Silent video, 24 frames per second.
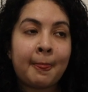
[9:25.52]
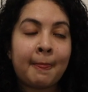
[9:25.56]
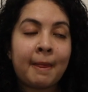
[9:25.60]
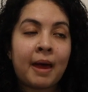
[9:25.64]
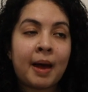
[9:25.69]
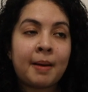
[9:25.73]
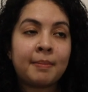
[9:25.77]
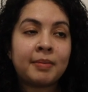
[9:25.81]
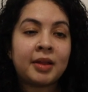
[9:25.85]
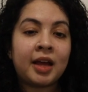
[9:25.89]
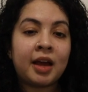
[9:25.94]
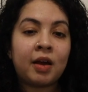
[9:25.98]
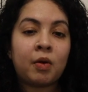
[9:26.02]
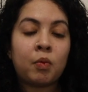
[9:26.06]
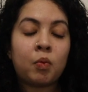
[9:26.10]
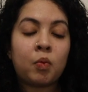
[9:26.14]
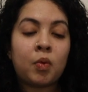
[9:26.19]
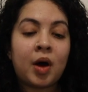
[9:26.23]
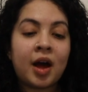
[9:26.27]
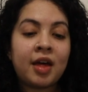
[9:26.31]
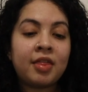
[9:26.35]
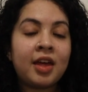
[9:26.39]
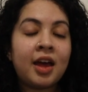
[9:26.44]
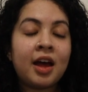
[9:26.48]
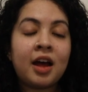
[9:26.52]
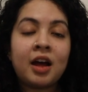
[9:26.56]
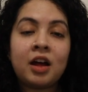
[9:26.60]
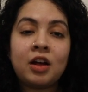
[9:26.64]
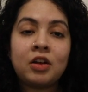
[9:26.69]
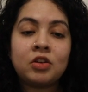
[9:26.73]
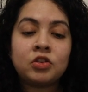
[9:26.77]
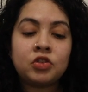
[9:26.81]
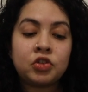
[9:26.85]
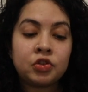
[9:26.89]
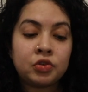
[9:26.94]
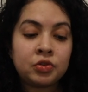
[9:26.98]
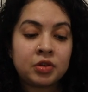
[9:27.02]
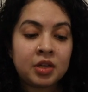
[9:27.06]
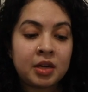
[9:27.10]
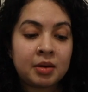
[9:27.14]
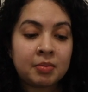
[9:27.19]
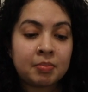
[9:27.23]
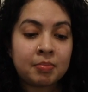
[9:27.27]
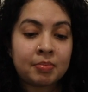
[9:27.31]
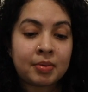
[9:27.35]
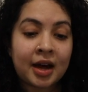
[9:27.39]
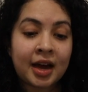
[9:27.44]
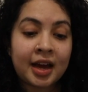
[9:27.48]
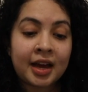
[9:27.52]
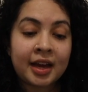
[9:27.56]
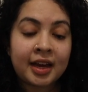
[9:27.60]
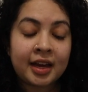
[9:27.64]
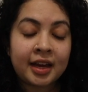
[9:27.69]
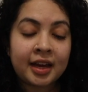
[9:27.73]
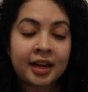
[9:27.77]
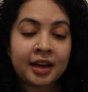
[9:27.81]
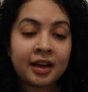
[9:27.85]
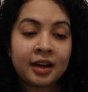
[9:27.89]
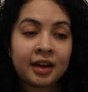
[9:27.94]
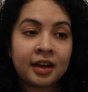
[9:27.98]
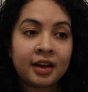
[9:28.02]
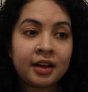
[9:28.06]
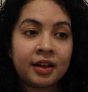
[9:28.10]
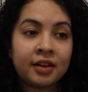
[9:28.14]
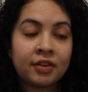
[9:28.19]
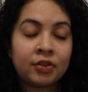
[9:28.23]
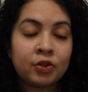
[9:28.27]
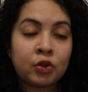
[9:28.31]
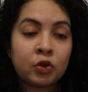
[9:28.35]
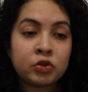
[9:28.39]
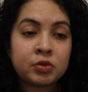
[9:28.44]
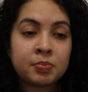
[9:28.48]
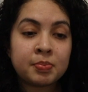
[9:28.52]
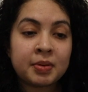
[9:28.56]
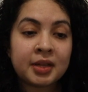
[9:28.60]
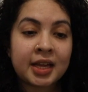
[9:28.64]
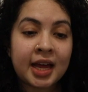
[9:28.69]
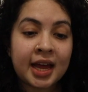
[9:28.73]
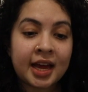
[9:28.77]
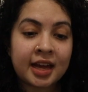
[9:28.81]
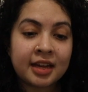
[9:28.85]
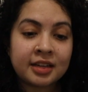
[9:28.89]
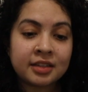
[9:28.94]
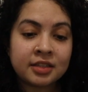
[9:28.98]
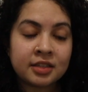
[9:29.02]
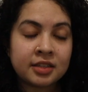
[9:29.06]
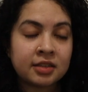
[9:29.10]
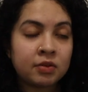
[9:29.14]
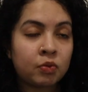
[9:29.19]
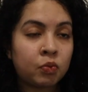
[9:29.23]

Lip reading: I'm like, why the hell do you keep buying those plants?